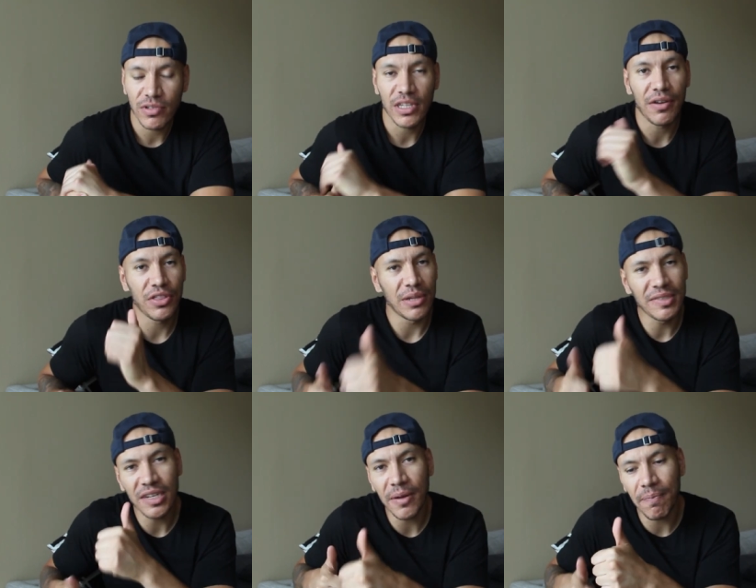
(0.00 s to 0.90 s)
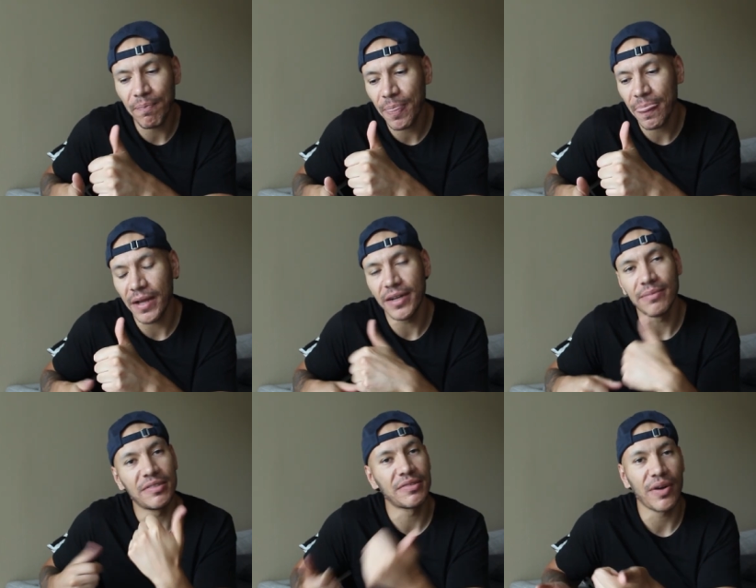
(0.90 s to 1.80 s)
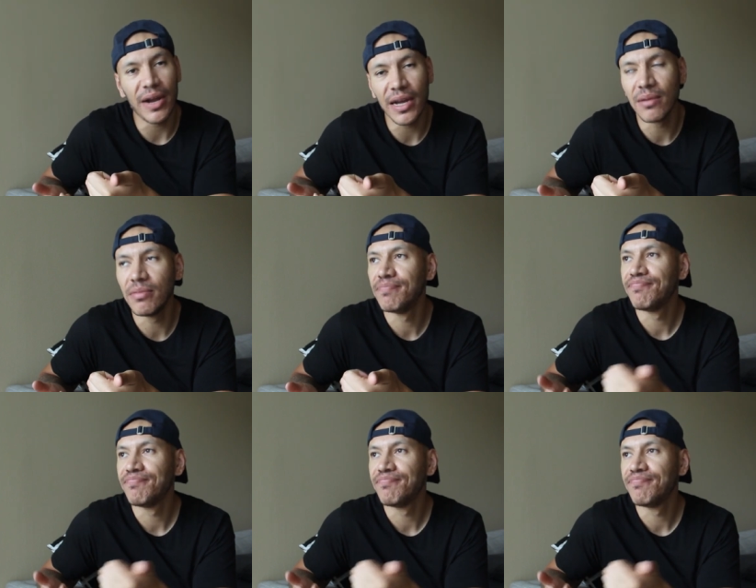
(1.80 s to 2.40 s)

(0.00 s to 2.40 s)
Give it a thumbs up um, subscribe,